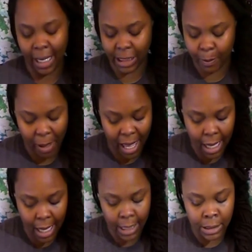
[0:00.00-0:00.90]

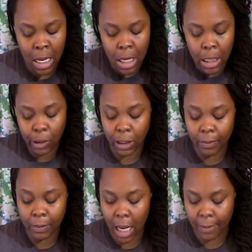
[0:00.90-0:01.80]
space. So
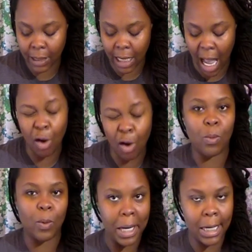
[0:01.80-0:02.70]
sometimes like I
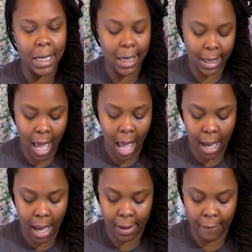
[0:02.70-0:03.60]
read it
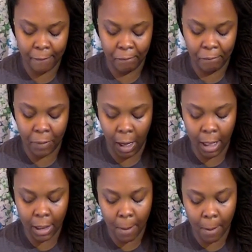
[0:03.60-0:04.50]
kind of
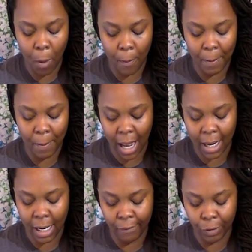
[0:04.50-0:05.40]
in the moment, but I
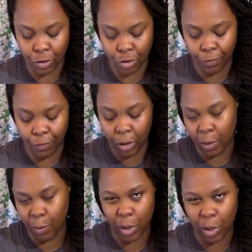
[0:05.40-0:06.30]
never do
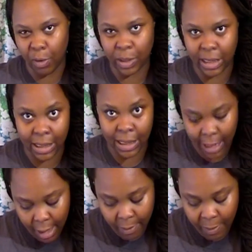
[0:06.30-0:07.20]
fully what it was telling me